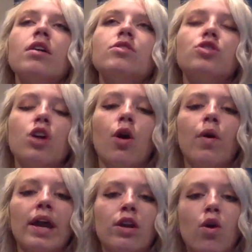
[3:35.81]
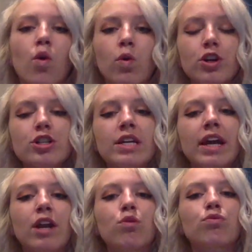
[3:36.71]
So in order to
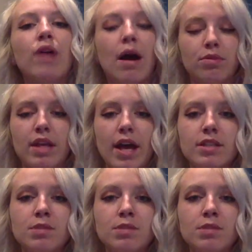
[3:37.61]
get around this,